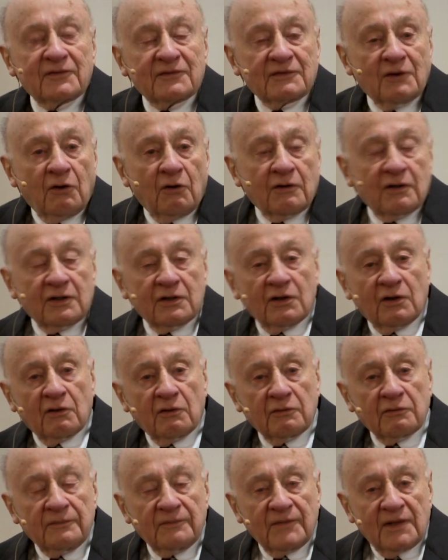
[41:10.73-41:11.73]

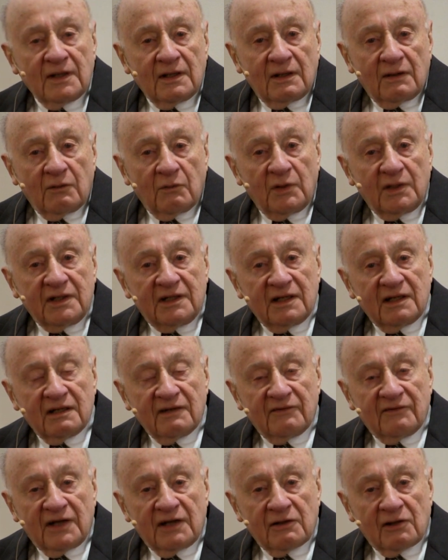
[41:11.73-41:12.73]
Okanoa, we did
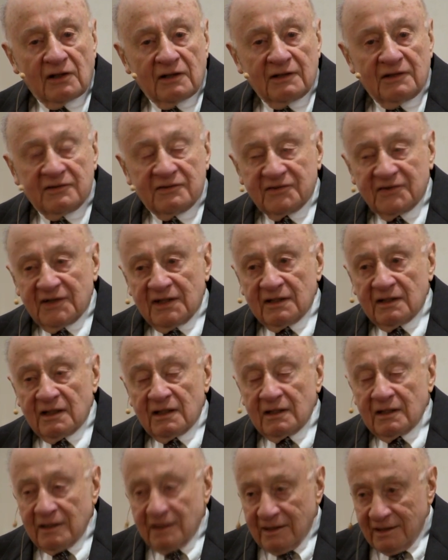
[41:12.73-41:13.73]
eventually
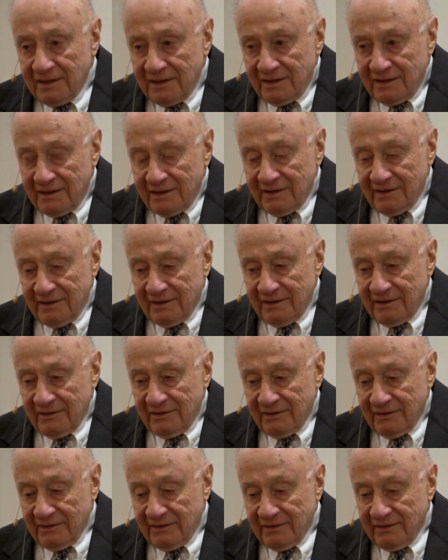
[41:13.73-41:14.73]
sell
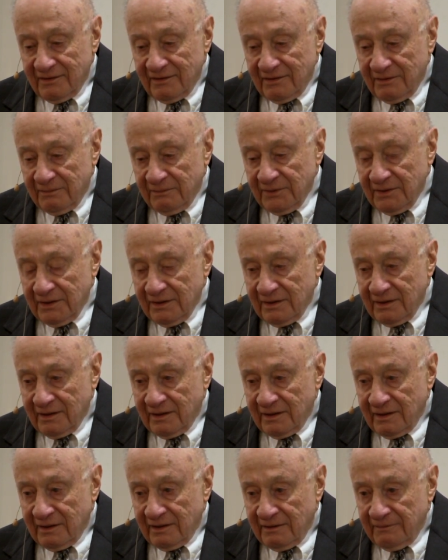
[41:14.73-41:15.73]
uh, the,
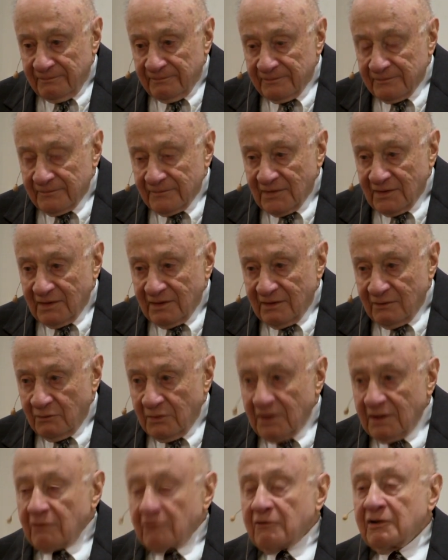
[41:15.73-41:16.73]
um,
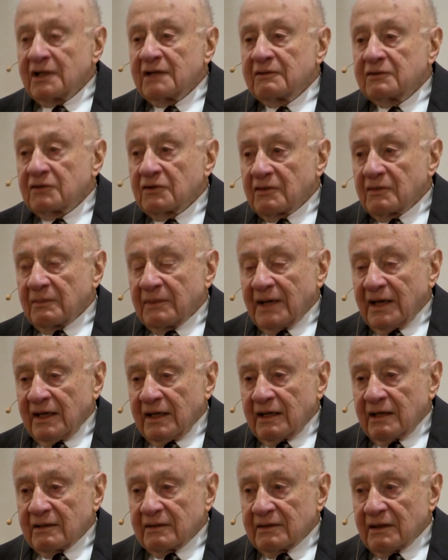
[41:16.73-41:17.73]
we agreed to the
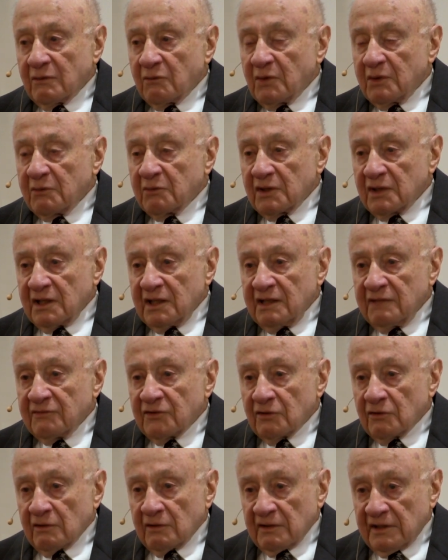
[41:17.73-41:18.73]
bank that we would leave
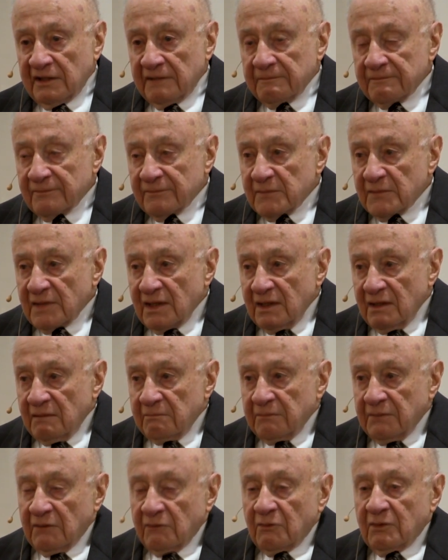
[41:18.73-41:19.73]
early,
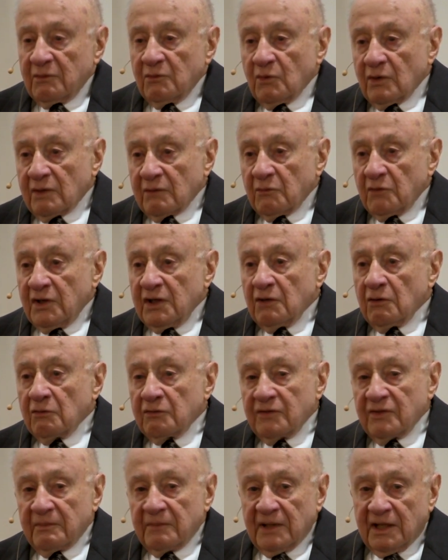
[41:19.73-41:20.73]
but we, want, we
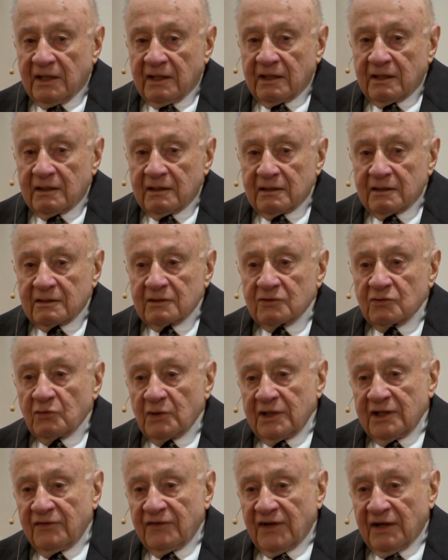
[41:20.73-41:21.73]
owed the bank
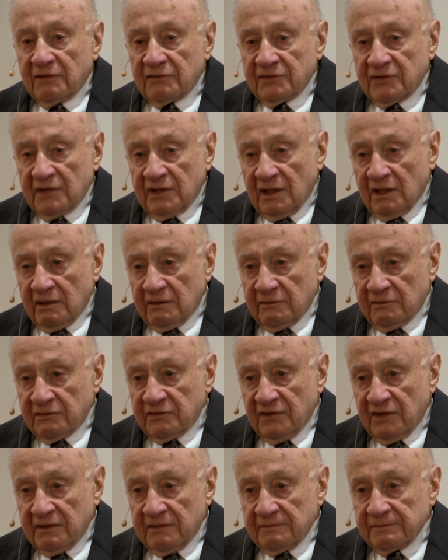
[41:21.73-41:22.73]

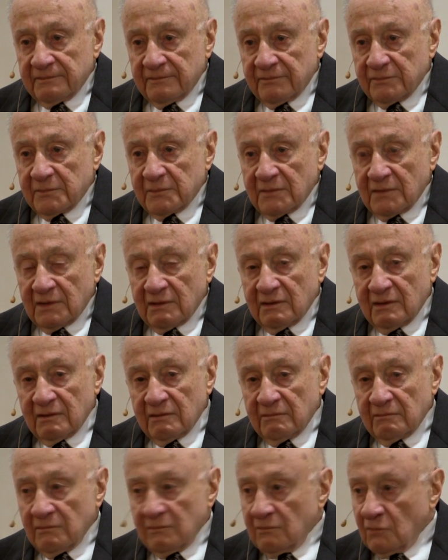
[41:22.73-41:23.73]
$20,000 then,
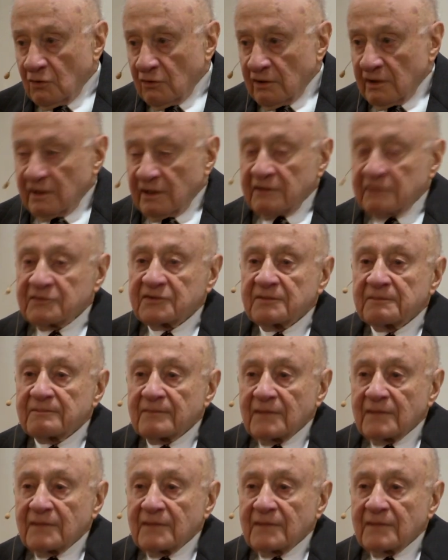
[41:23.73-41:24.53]
more or less.